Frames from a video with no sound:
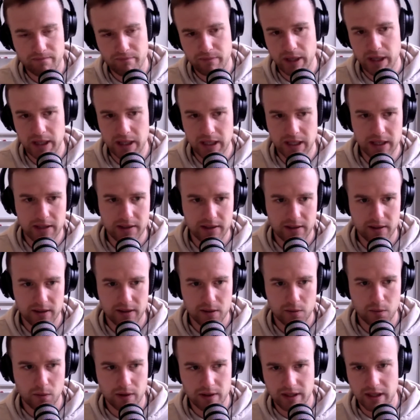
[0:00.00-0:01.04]

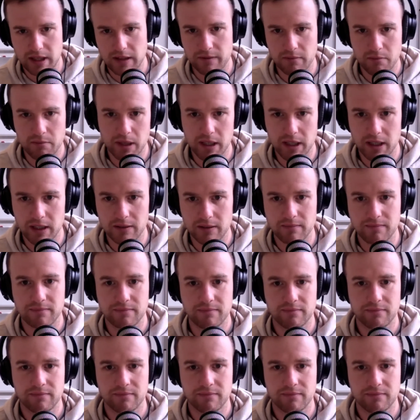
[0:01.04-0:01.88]
PDSs, what does that even mean?